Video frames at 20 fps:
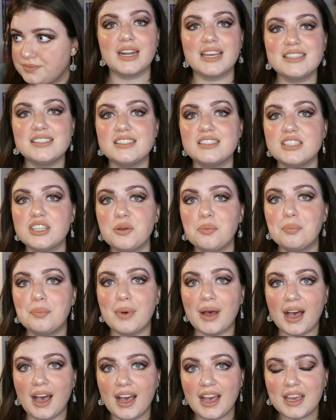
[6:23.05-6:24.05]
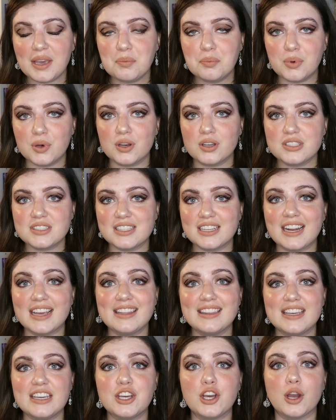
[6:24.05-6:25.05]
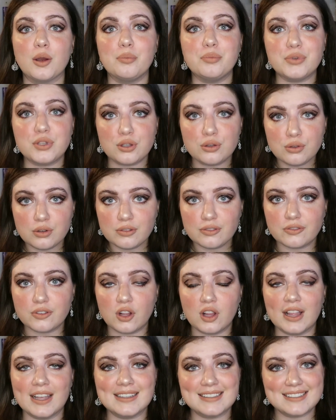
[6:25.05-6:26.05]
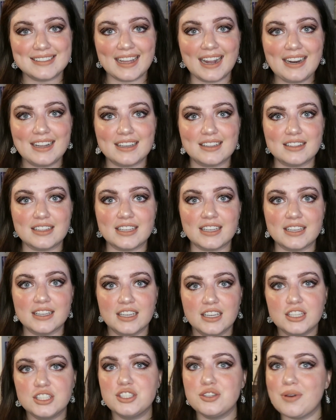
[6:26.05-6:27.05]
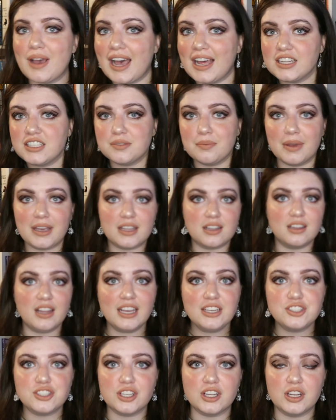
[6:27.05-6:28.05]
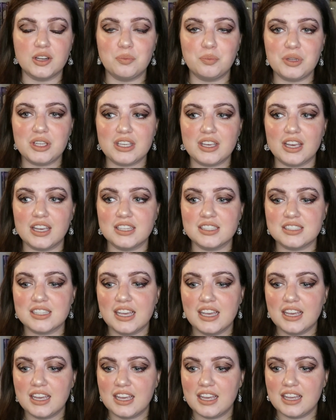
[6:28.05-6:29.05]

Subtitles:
But I still buy books that I think are beautiful aesthetically to add to my collection because